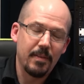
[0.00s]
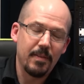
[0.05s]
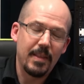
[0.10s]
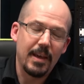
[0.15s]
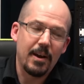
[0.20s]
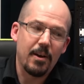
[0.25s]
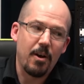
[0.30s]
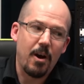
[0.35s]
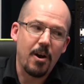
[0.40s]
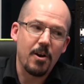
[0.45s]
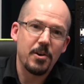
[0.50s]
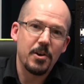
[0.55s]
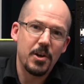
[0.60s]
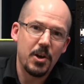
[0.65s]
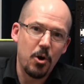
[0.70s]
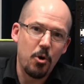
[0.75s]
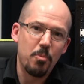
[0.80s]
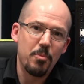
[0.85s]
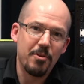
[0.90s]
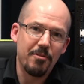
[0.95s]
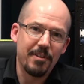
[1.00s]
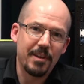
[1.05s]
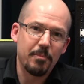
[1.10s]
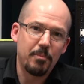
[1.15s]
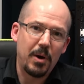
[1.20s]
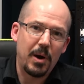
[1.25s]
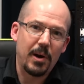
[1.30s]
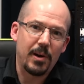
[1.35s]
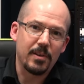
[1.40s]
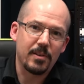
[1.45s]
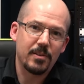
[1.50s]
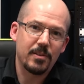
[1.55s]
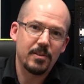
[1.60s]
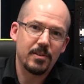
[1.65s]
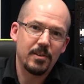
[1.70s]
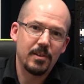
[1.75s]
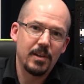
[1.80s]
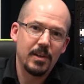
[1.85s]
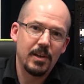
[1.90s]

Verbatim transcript: there are no moving parts.